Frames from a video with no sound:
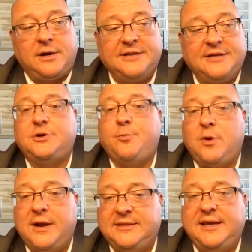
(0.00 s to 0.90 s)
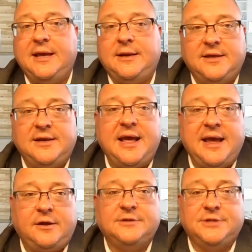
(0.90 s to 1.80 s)
customer at the end of the
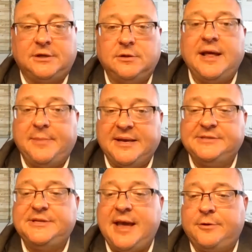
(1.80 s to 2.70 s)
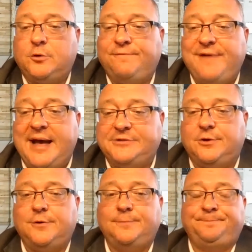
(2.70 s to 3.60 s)
day because the claim gets handled
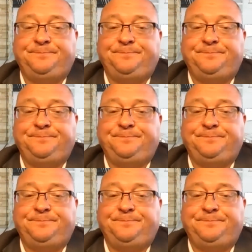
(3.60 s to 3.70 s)
faster.